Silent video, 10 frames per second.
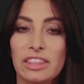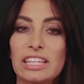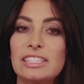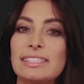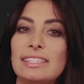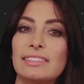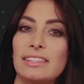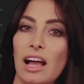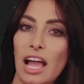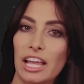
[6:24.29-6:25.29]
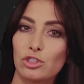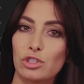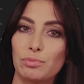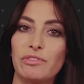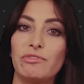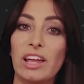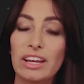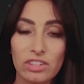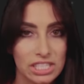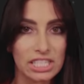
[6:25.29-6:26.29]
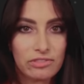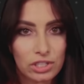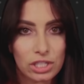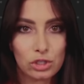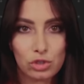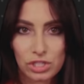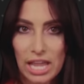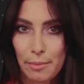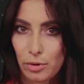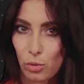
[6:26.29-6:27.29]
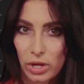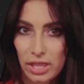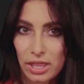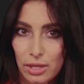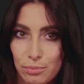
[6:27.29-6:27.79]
that is designed to be very difficult to tamper with.